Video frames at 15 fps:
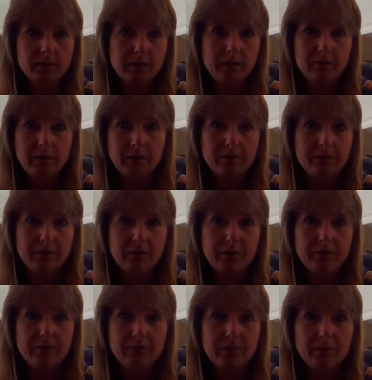To get ready for
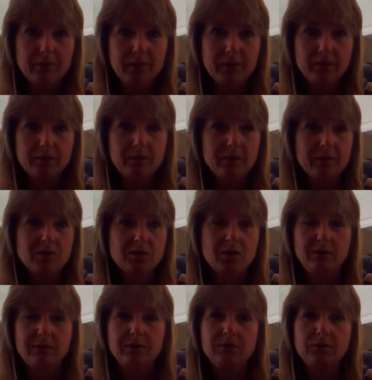your meal, they
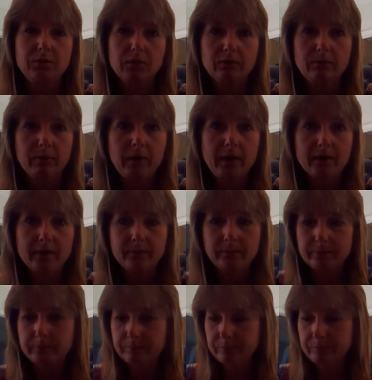stuff you full of bread.